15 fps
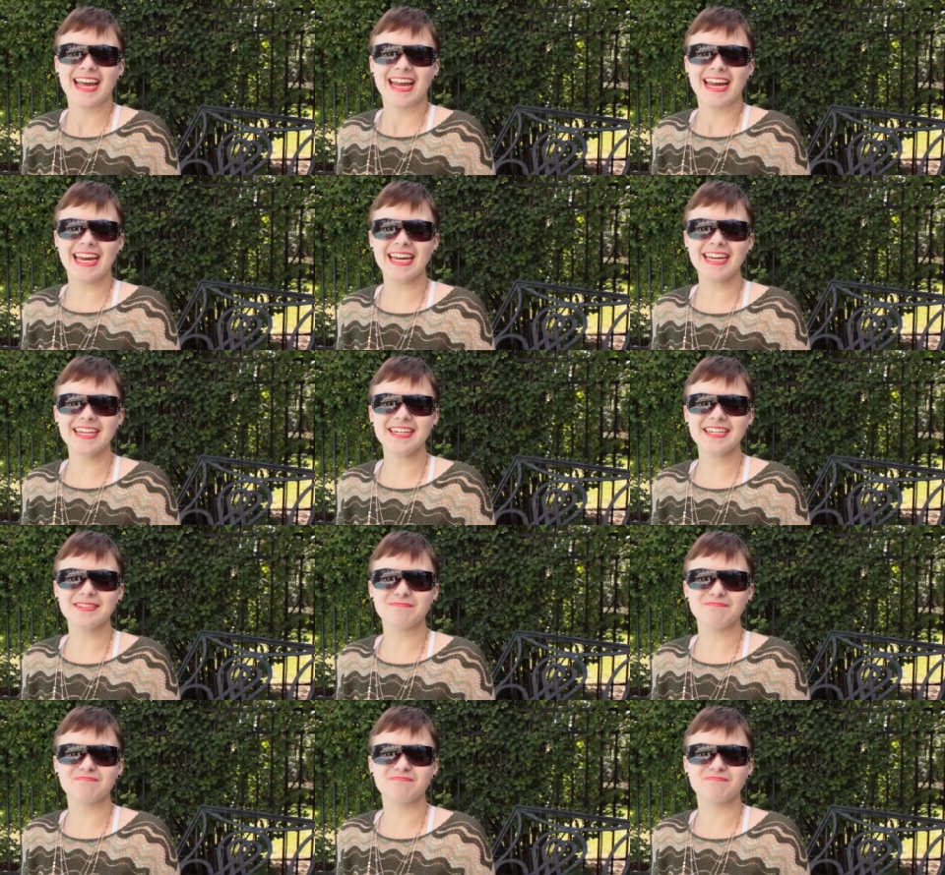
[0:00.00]
he
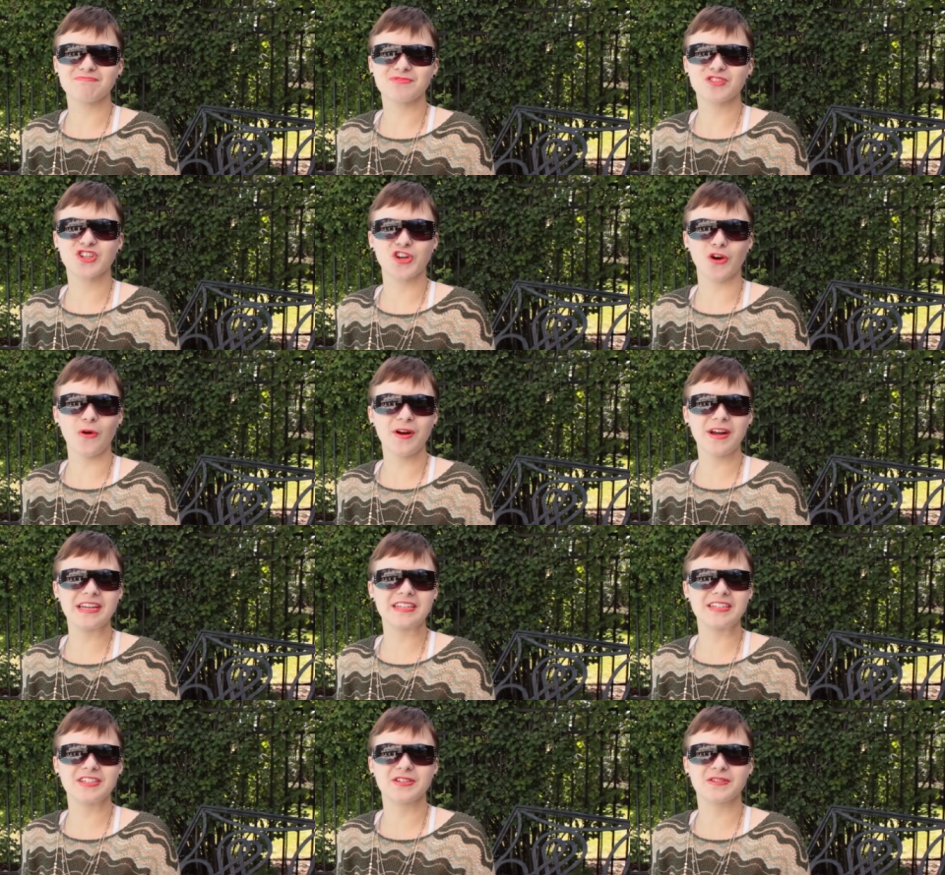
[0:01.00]

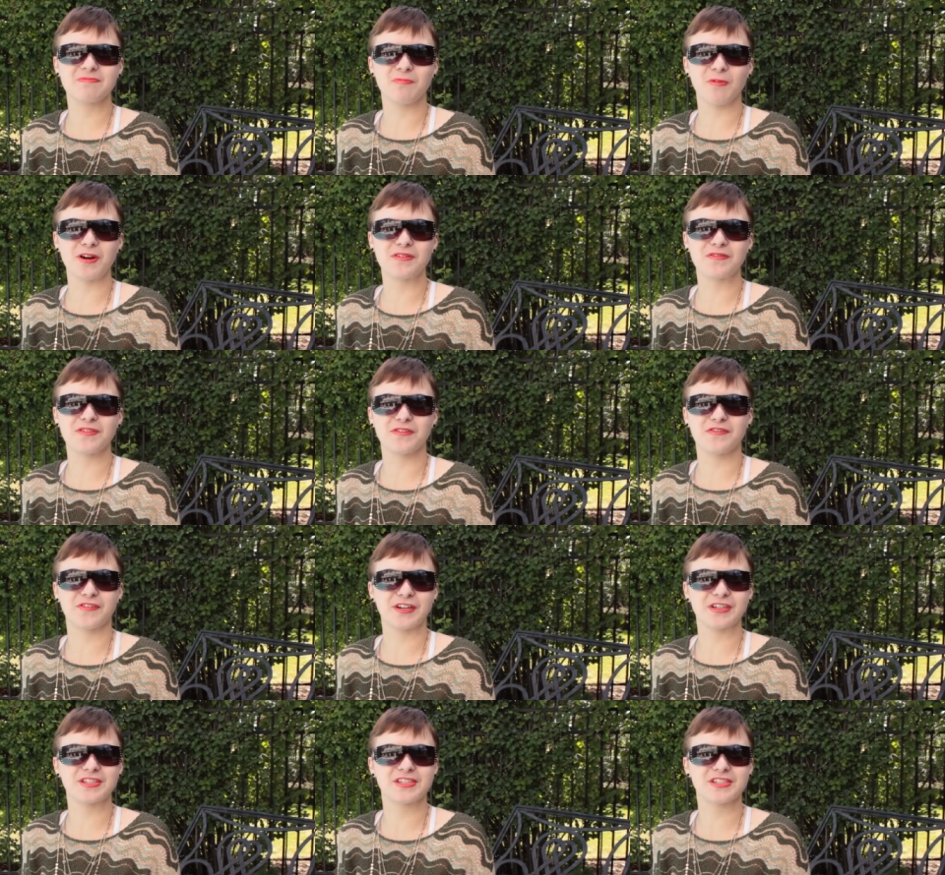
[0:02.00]
joined one of the
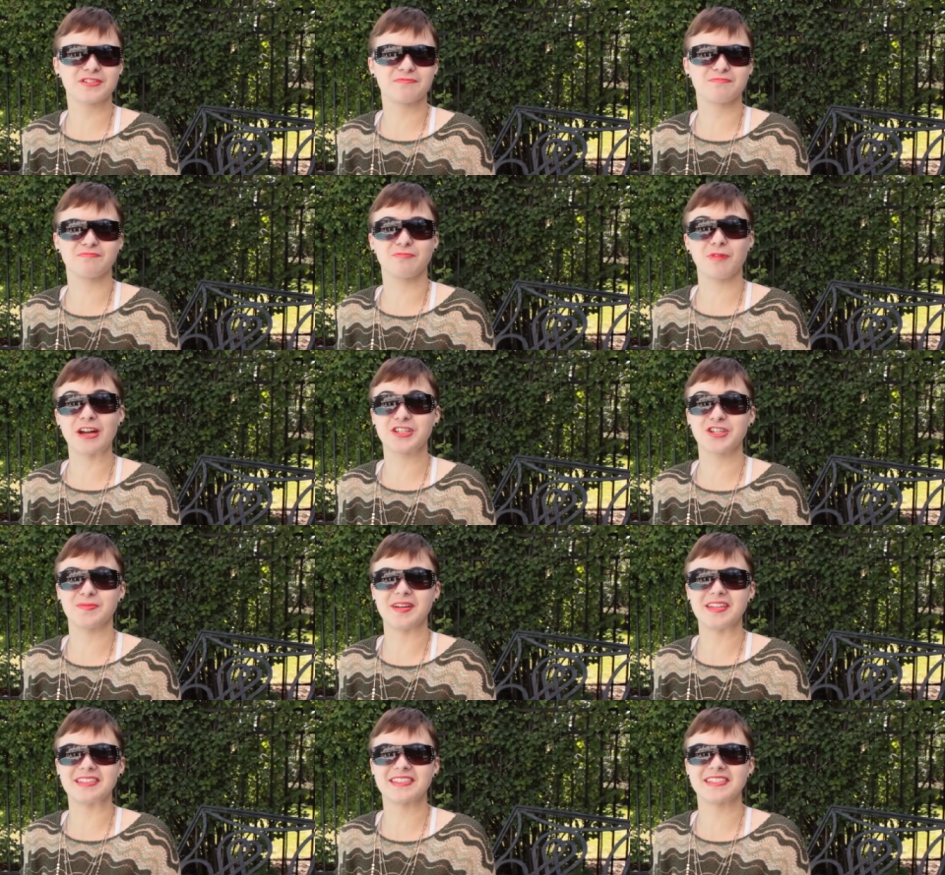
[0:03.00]
first
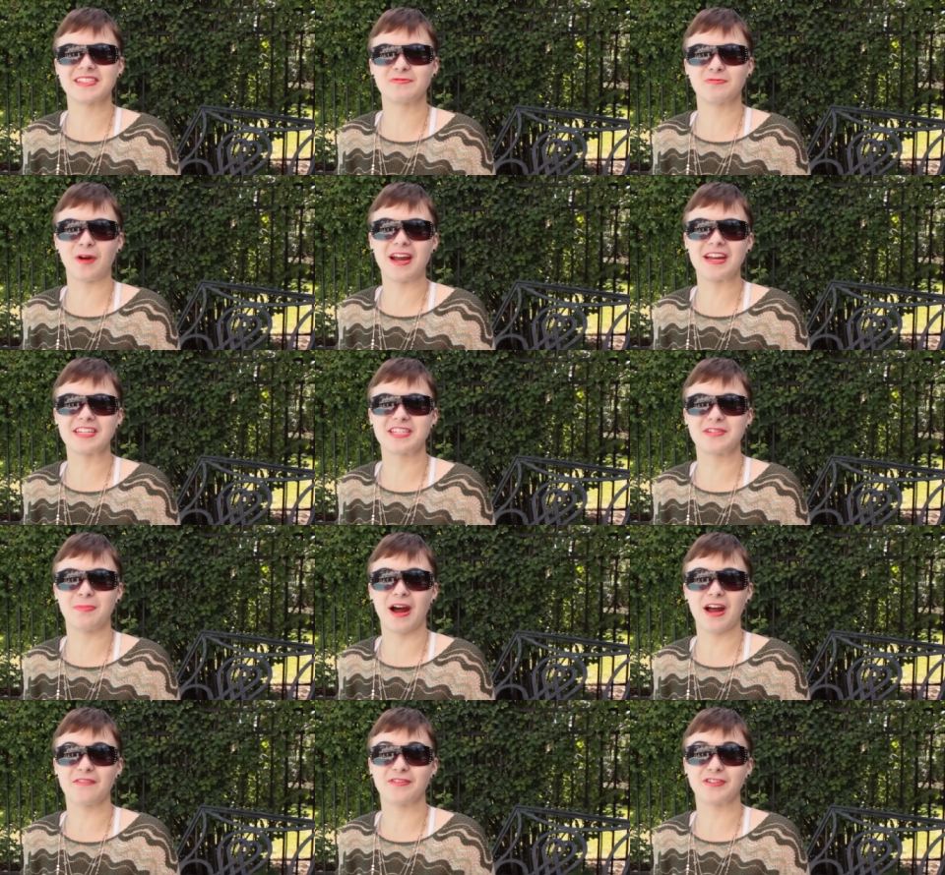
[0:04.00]
regiments raised
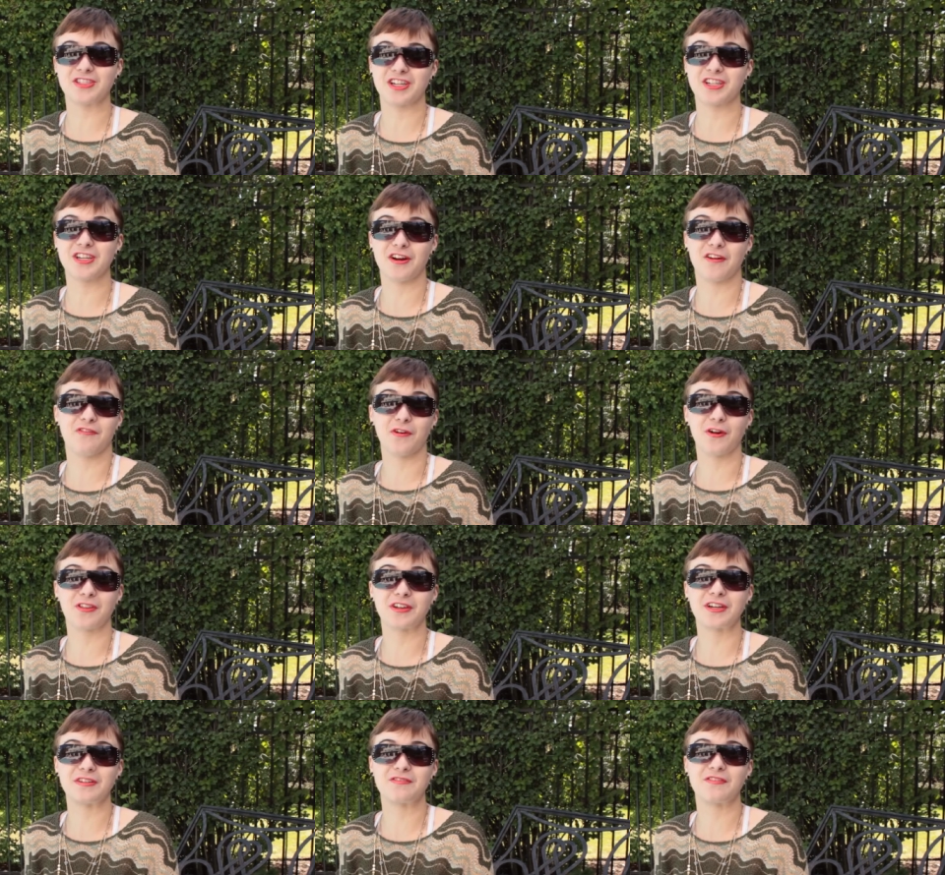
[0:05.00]
by Virginia for the
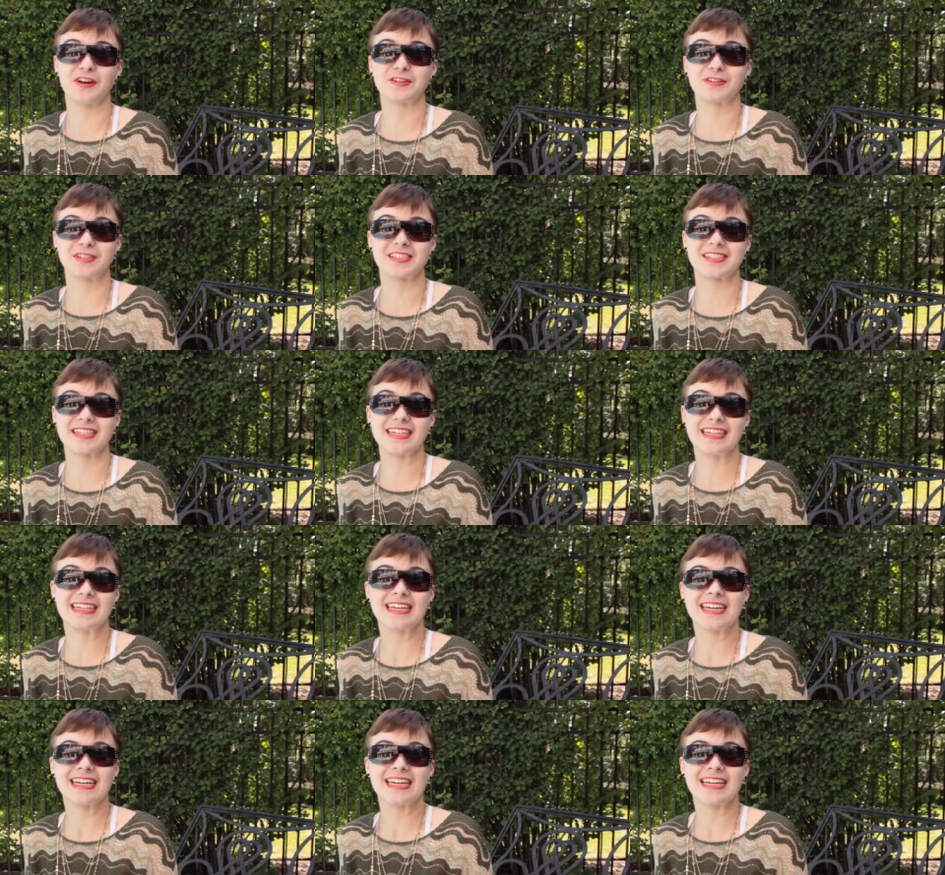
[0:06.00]
Confederacy,